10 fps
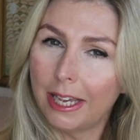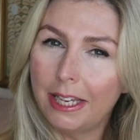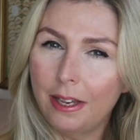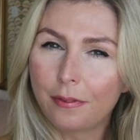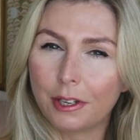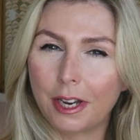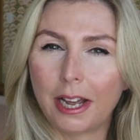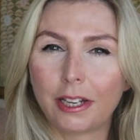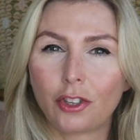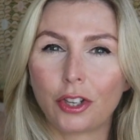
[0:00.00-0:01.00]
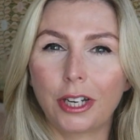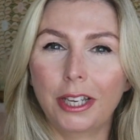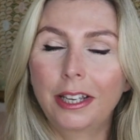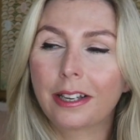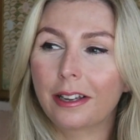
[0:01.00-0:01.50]
Even
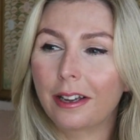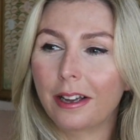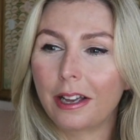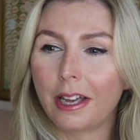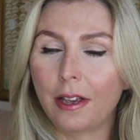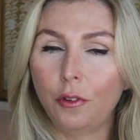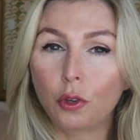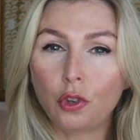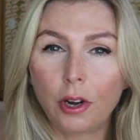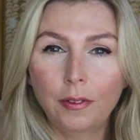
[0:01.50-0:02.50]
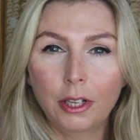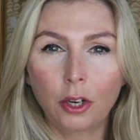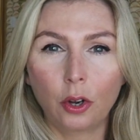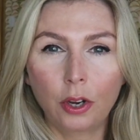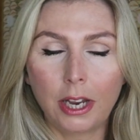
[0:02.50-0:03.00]
actually, if you're driving
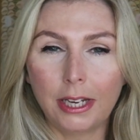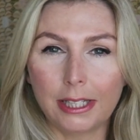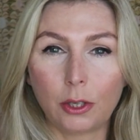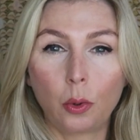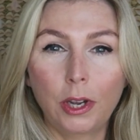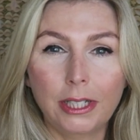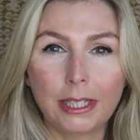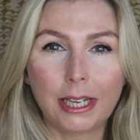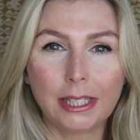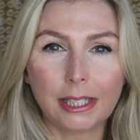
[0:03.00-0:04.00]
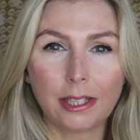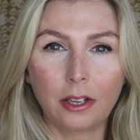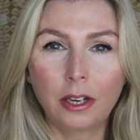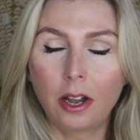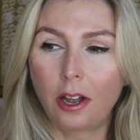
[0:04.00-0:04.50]
along and it's quite intense
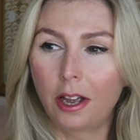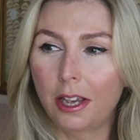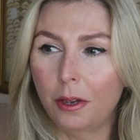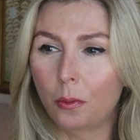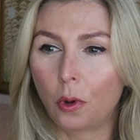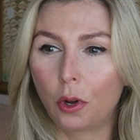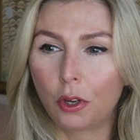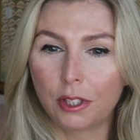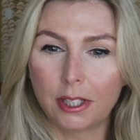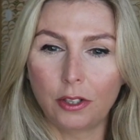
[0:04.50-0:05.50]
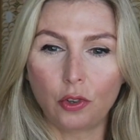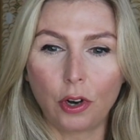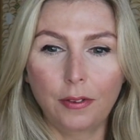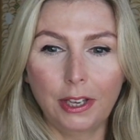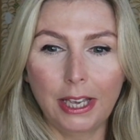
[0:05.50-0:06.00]
sun, I was
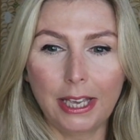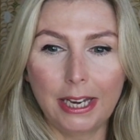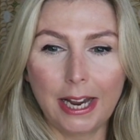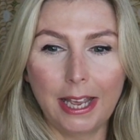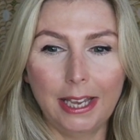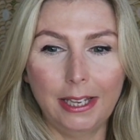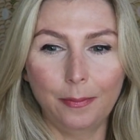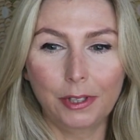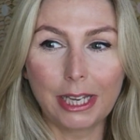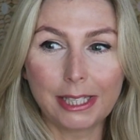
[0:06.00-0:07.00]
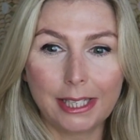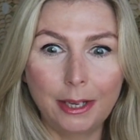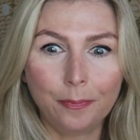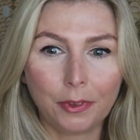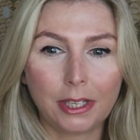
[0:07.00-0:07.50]
driving in a
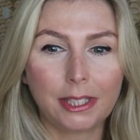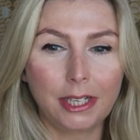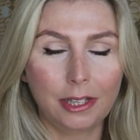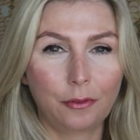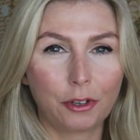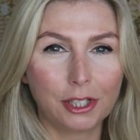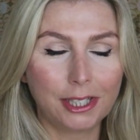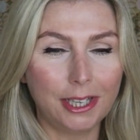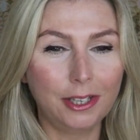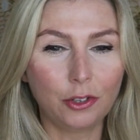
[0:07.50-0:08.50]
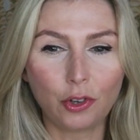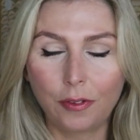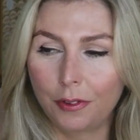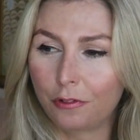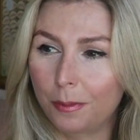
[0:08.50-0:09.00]
taxi, sitting in the front seat,
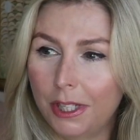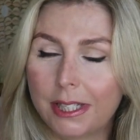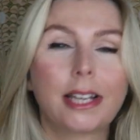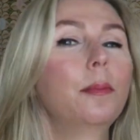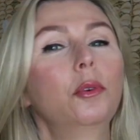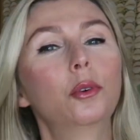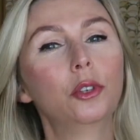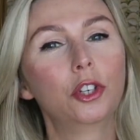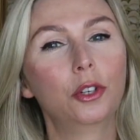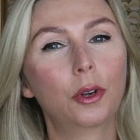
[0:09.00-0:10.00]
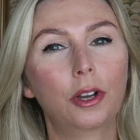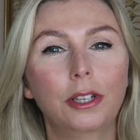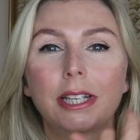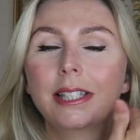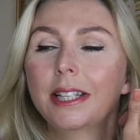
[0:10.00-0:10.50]
driving from Nice airport to
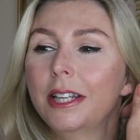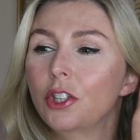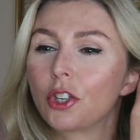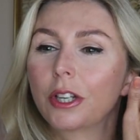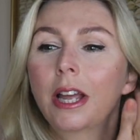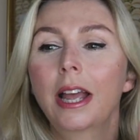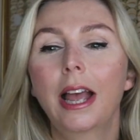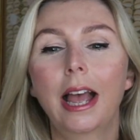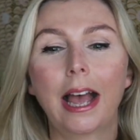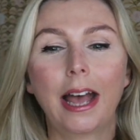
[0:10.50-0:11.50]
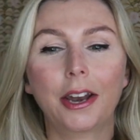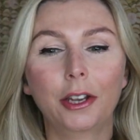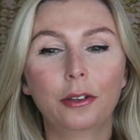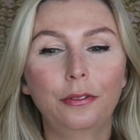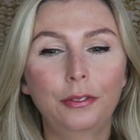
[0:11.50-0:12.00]
our destination, and
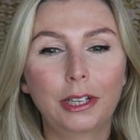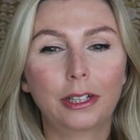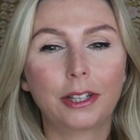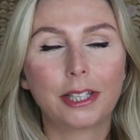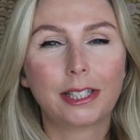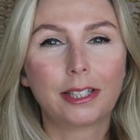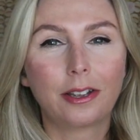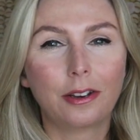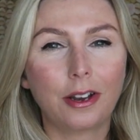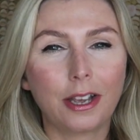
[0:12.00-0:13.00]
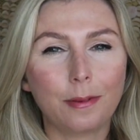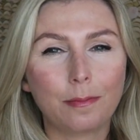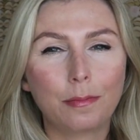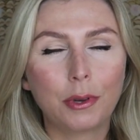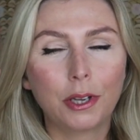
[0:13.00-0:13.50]
I could feel the sun like
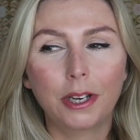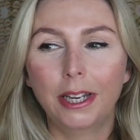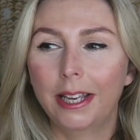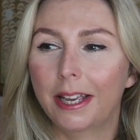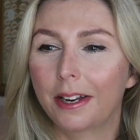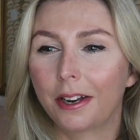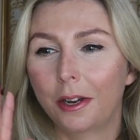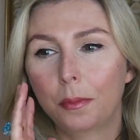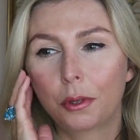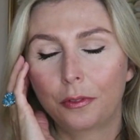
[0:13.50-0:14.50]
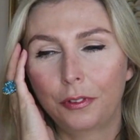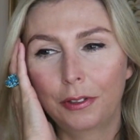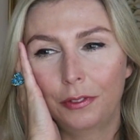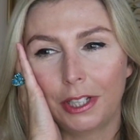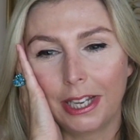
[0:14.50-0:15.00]
burning in, and I'd put
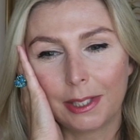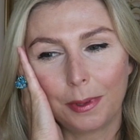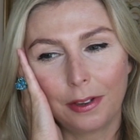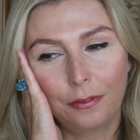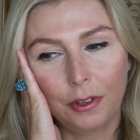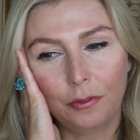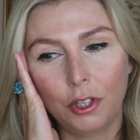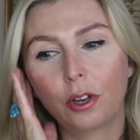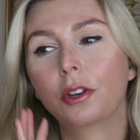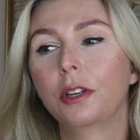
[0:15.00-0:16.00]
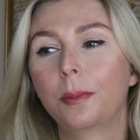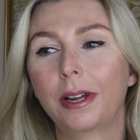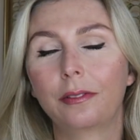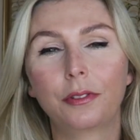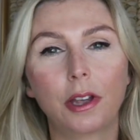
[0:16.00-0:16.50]
SPF 50 on at
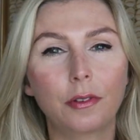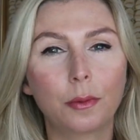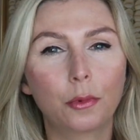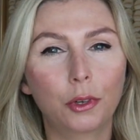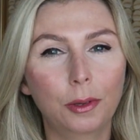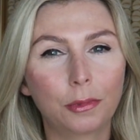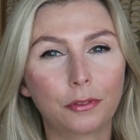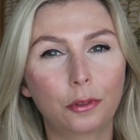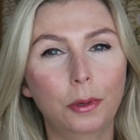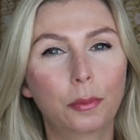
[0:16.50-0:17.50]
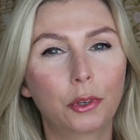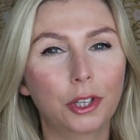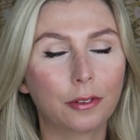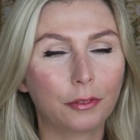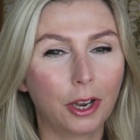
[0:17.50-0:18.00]
about 5 in the morning before we
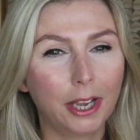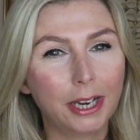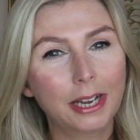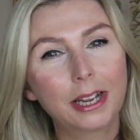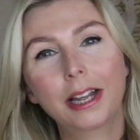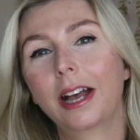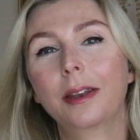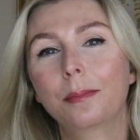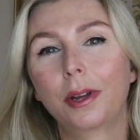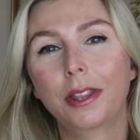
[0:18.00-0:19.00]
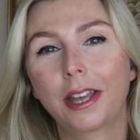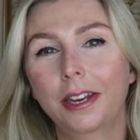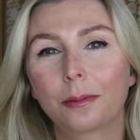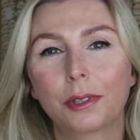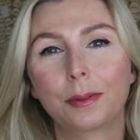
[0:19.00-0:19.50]
boarded the flight, and by
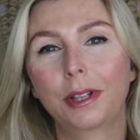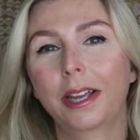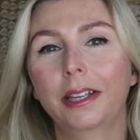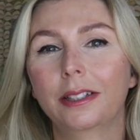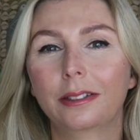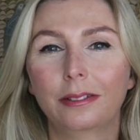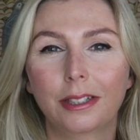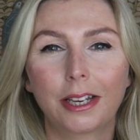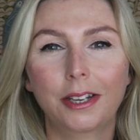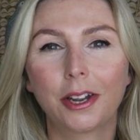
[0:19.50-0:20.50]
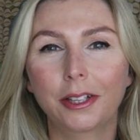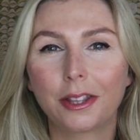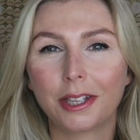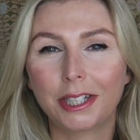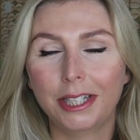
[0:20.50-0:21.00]
then it was like
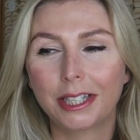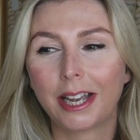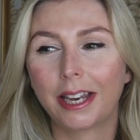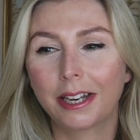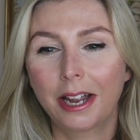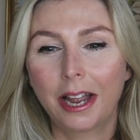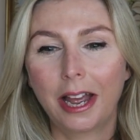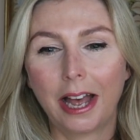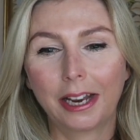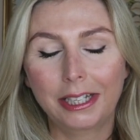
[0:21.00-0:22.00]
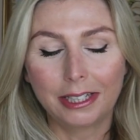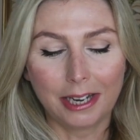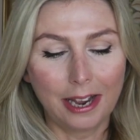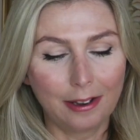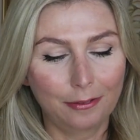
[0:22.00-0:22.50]
9:30, 10, and I
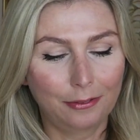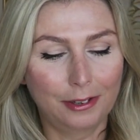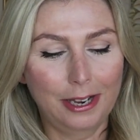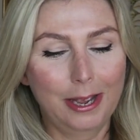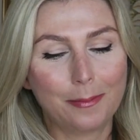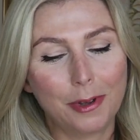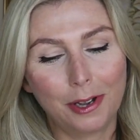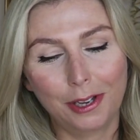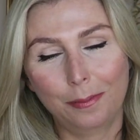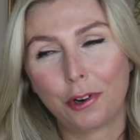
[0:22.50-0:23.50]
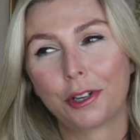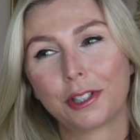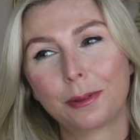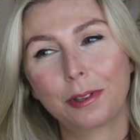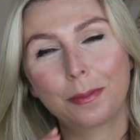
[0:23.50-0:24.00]
didn't have my
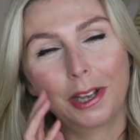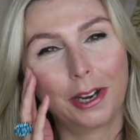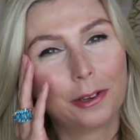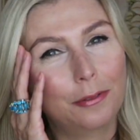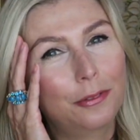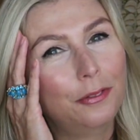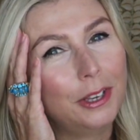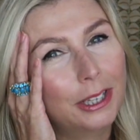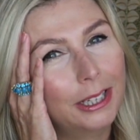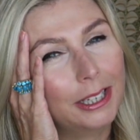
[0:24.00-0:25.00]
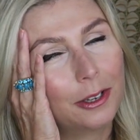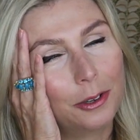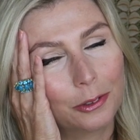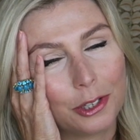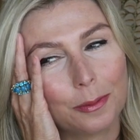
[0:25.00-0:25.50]
products with me, and I could feel it
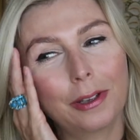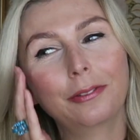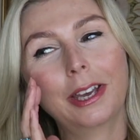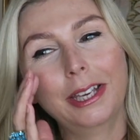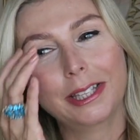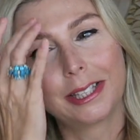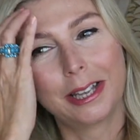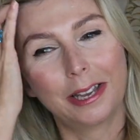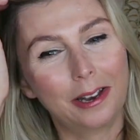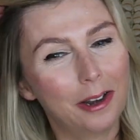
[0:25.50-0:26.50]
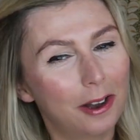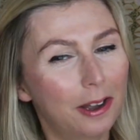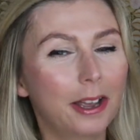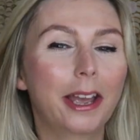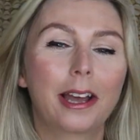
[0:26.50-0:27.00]
going onto my face, and
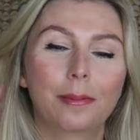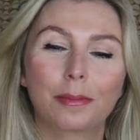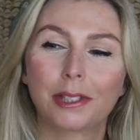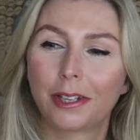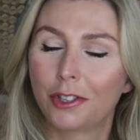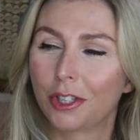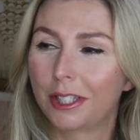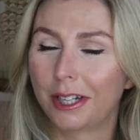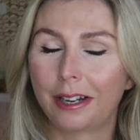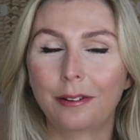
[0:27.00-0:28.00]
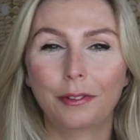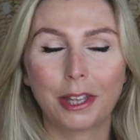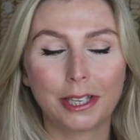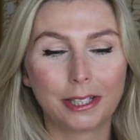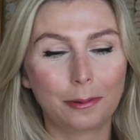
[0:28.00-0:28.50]
I am such a stickler for this.